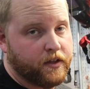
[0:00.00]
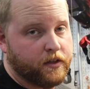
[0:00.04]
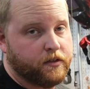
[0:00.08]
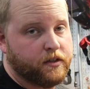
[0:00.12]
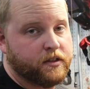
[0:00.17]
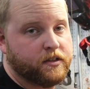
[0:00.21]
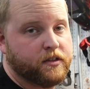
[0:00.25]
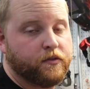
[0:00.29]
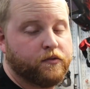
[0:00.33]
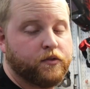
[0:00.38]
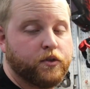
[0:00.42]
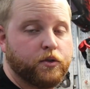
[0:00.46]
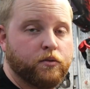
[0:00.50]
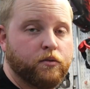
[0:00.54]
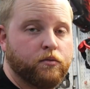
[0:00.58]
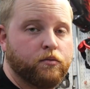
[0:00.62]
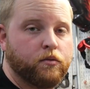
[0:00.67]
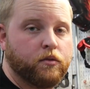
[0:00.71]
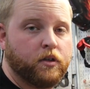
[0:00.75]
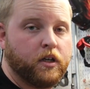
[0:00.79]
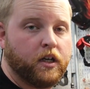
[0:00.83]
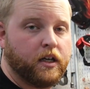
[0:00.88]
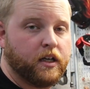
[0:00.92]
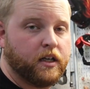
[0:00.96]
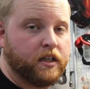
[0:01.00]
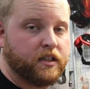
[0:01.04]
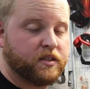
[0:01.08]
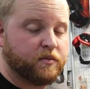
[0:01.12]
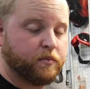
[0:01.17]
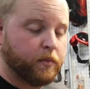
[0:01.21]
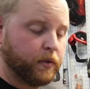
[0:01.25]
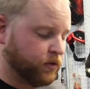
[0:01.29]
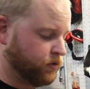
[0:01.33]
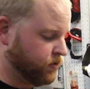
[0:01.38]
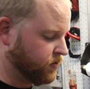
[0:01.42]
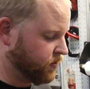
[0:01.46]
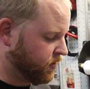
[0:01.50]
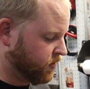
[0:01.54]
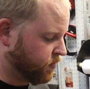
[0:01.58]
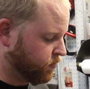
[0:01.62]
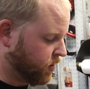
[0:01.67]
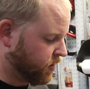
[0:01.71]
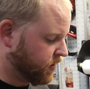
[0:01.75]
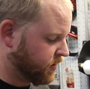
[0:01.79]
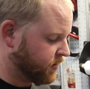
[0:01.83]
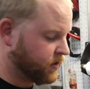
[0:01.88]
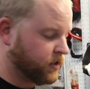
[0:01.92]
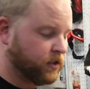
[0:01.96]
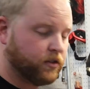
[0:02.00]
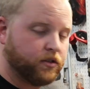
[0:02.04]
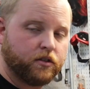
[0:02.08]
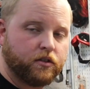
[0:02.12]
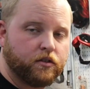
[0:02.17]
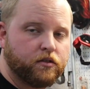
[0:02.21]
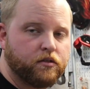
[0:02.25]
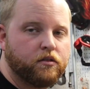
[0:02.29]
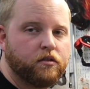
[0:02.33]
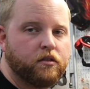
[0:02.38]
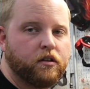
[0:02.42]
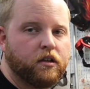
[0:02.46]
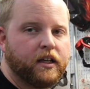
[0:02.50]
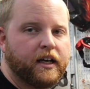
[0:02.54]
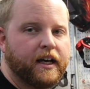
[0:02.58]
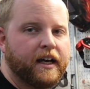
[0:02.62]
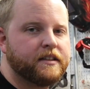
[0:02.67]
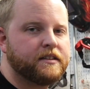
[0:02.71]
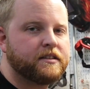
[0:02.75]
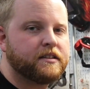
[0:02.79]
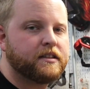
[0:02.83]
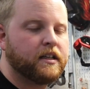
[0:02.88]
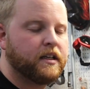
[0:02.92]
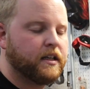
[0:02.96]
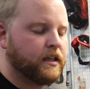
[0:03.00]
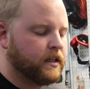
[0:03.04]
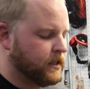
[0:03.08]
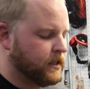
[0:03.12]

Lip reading: There is a few spindles on the market that you can utilize